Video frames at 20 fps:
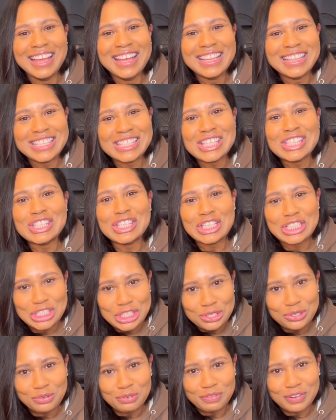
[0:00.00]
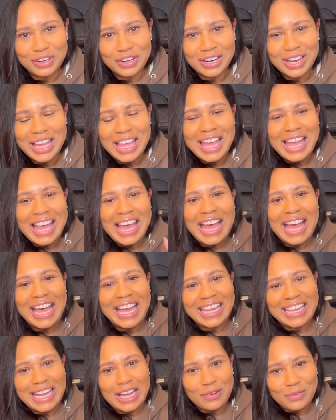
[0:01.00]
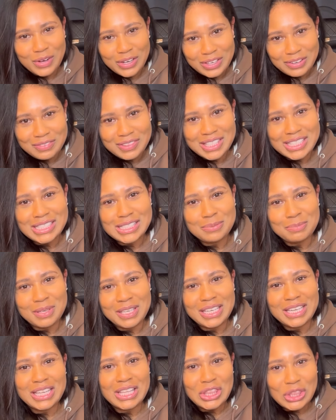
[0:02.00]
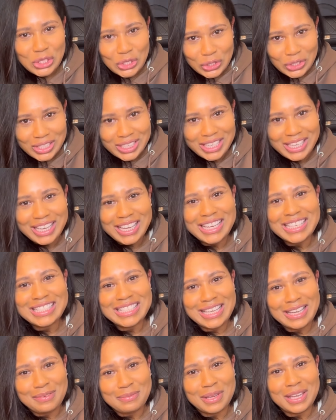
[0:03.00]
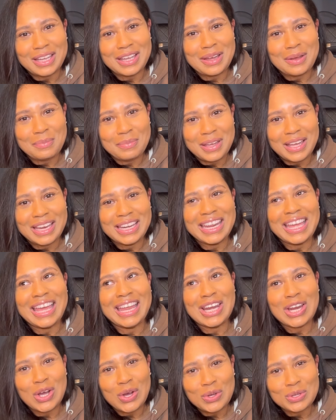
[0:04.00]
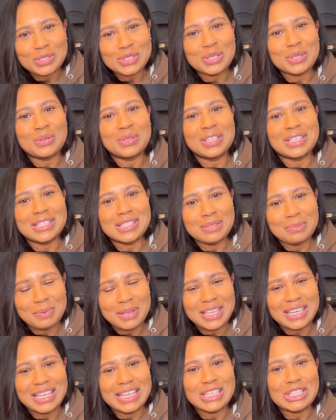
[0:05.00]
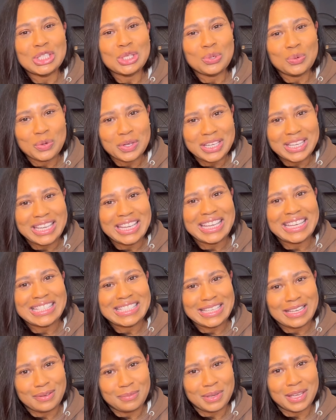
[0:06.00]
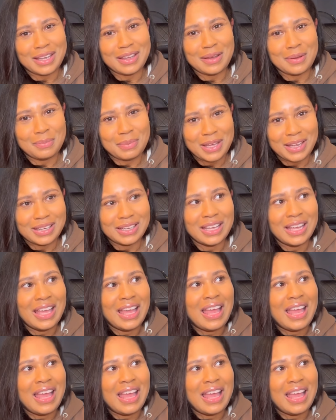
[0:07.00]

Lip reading: this is a twofer. I got rid of the Speedy 30 and Damier Aben and also the Speedy 20 and Damier Aben.